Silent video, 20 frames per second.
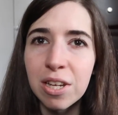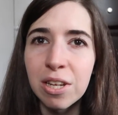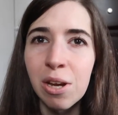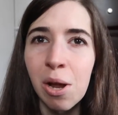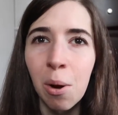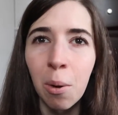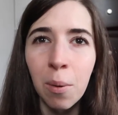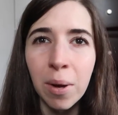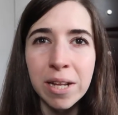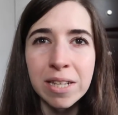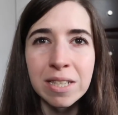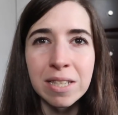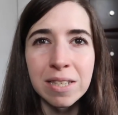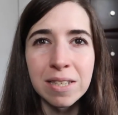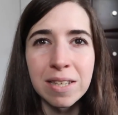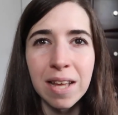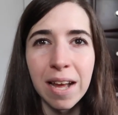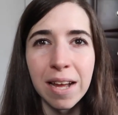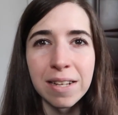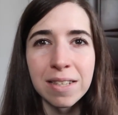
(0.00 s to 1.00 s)
you know,
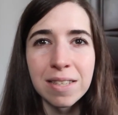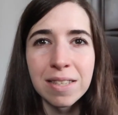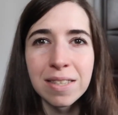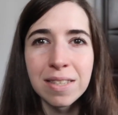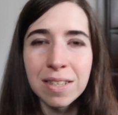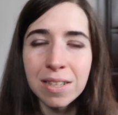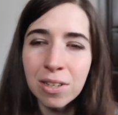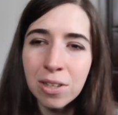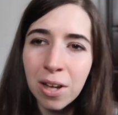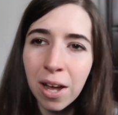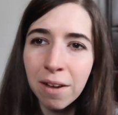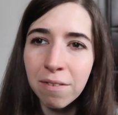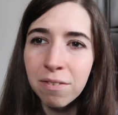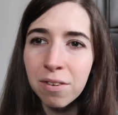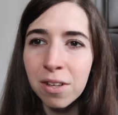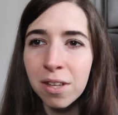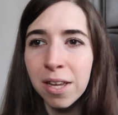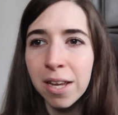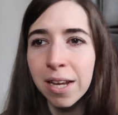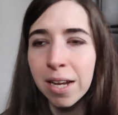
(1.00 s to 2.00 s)
it's still, I
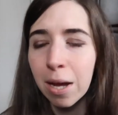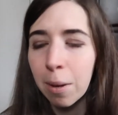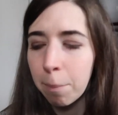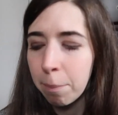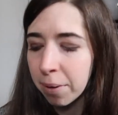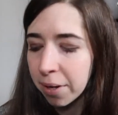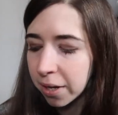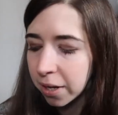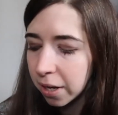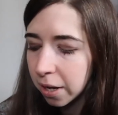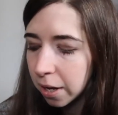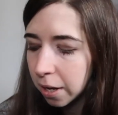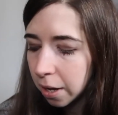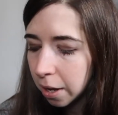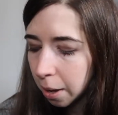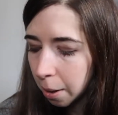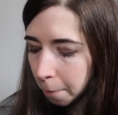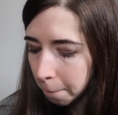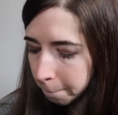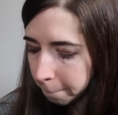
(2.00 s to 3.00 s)
feel like, a bit
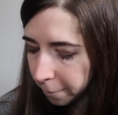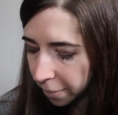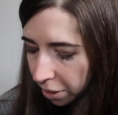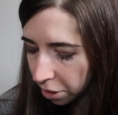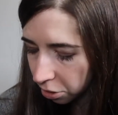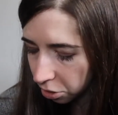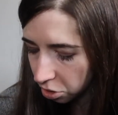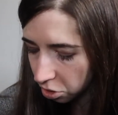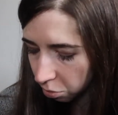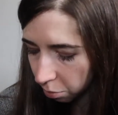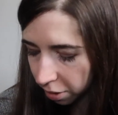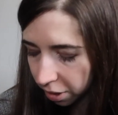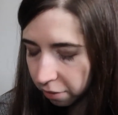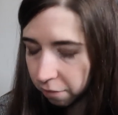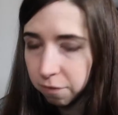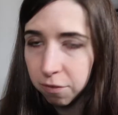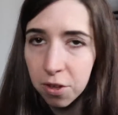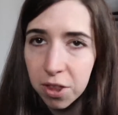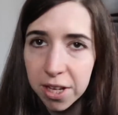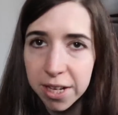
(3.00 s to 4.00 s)

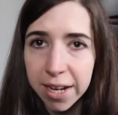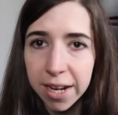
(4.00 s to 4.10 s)
bittersweet for the